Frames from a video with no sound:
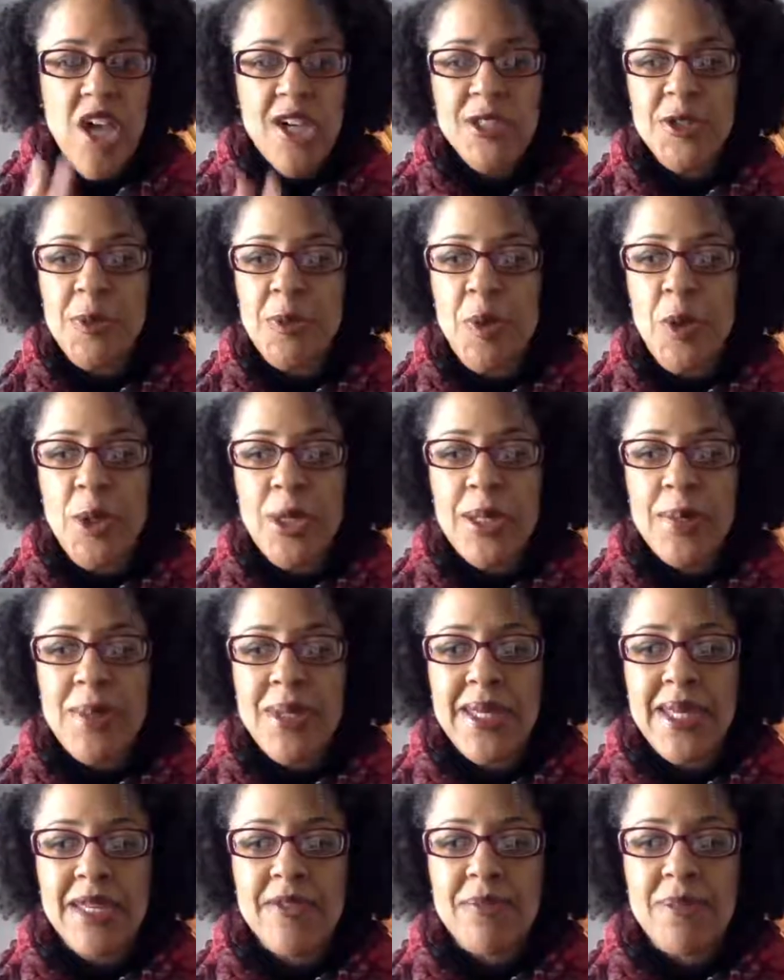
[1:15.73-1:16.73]
This
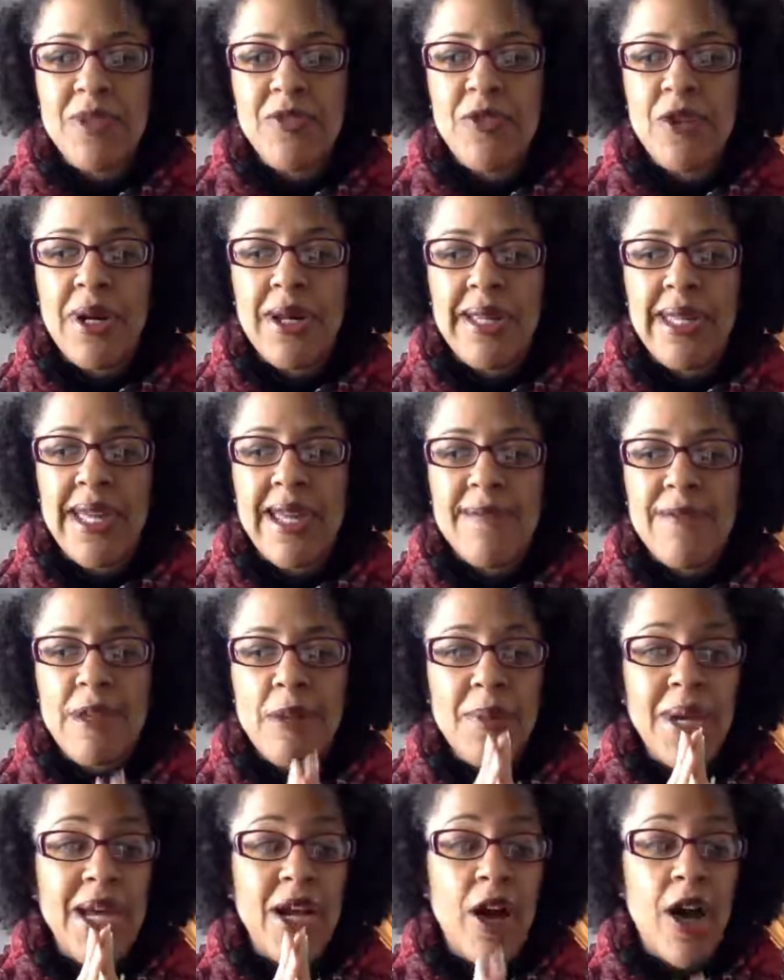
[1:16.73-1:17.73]
morning, before I
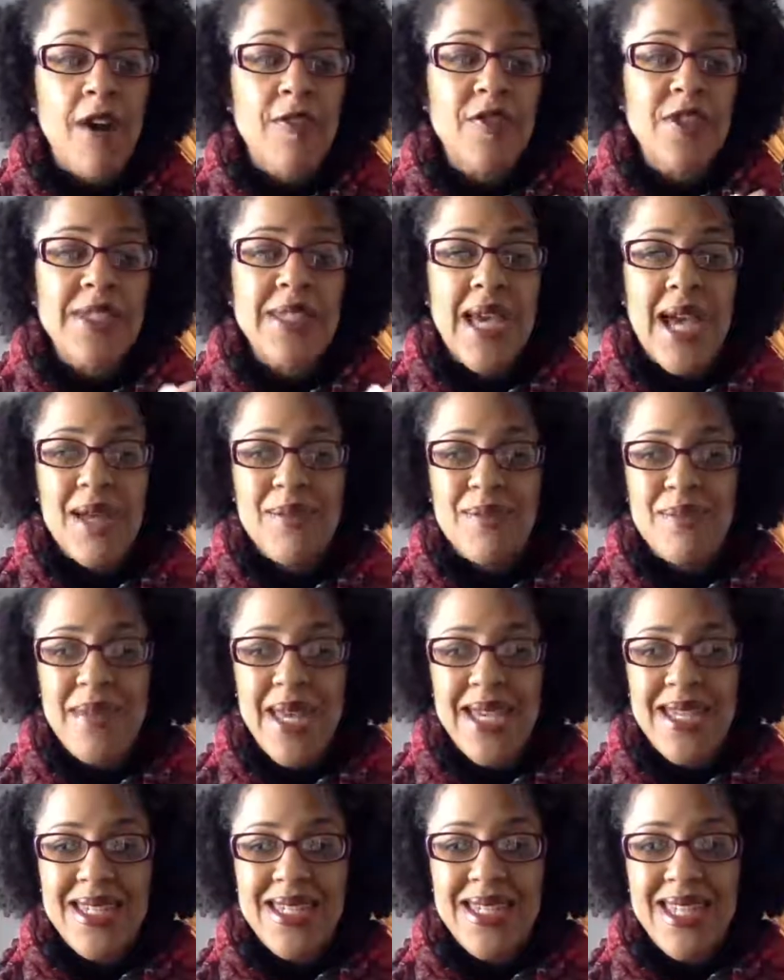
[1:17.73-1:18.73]
came to my office, I
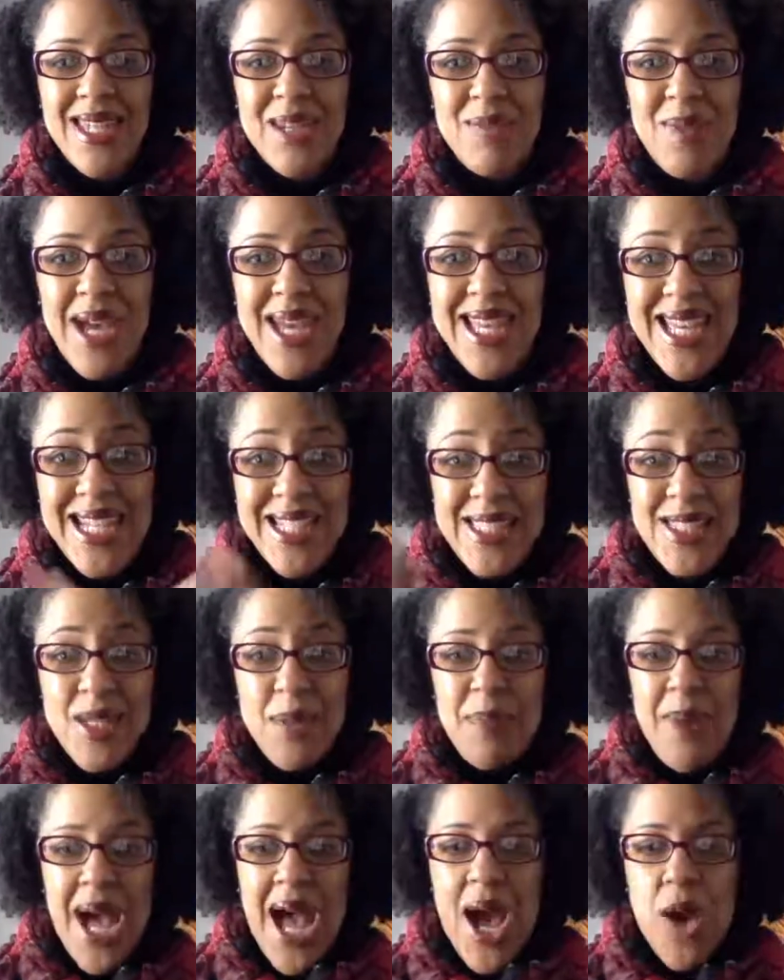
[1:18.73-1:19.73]
made it in my
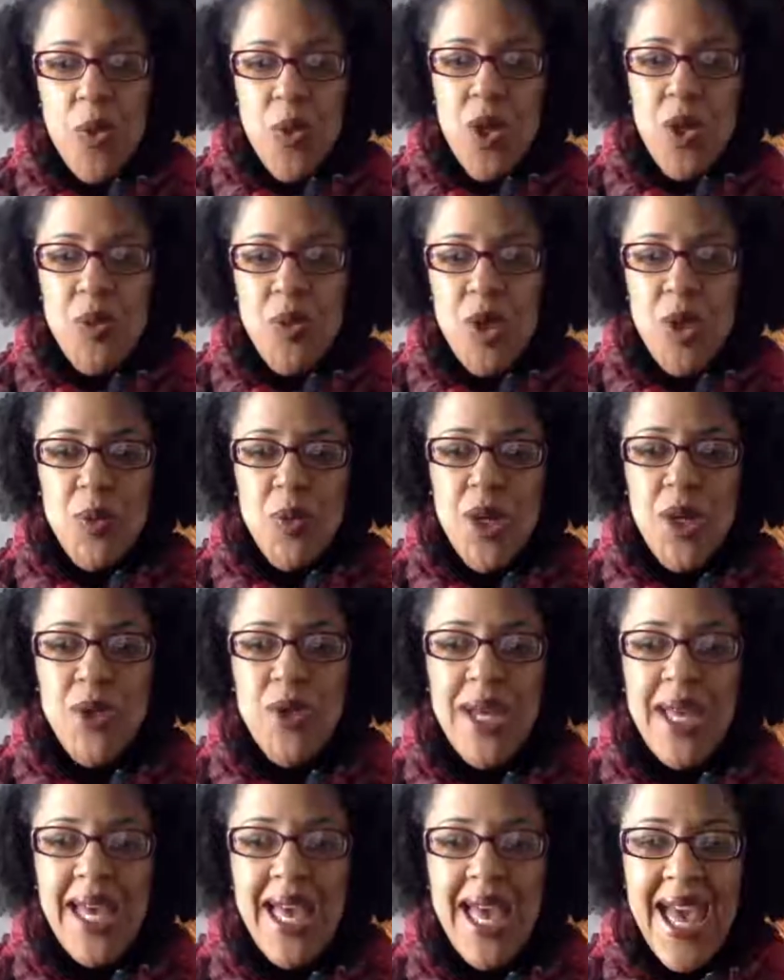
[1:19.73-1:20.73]
Instapot. Woo, woo,
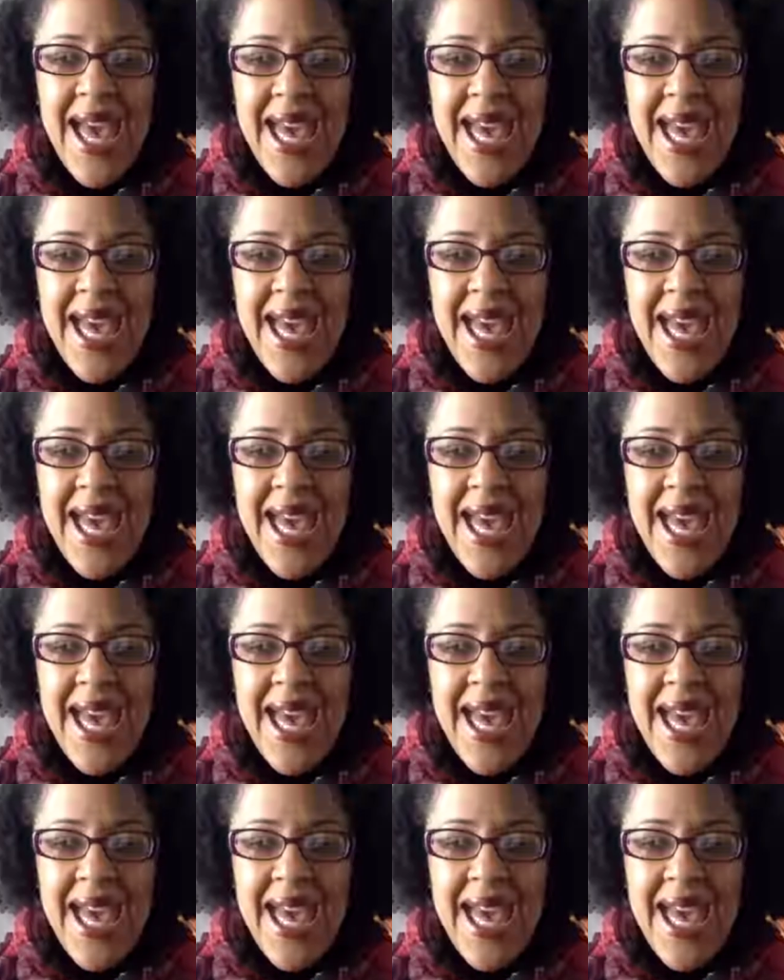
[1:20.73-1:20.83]
woo.